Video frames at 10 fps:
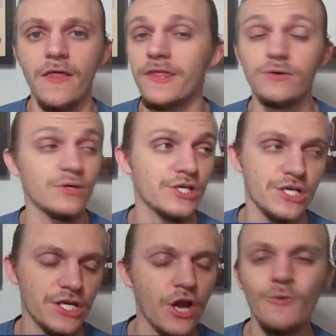There were
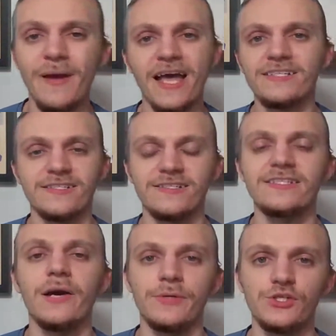no passes
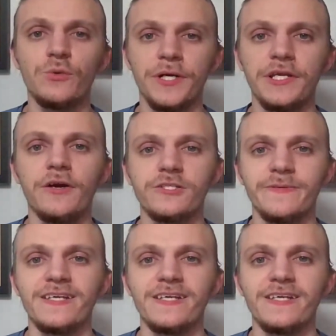that went 20 yards